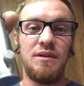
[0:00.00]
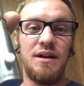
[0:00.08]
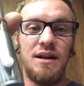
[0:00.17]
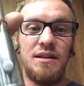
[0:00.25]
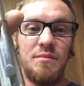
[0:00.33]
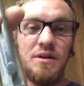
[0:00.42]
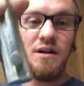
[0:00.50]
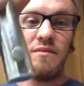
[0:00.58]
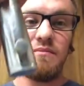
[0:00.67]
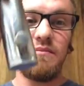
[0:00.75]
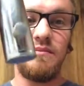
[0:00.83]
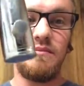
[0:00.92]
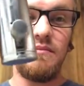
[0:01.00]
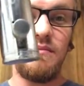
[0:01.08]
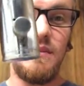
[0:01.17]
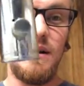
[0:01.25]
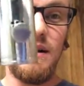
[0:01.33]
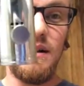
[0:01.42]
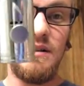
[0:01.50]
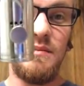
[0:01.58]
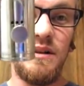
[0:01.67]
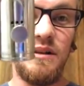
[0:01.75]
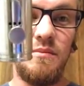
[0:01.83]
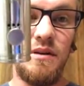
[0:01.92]
and the bottom. Mine has them
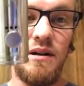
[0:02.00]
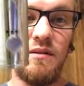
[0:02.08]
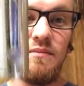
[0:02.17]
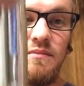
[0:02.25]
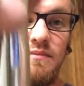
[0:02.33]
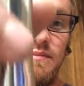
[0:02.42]
at the bottom,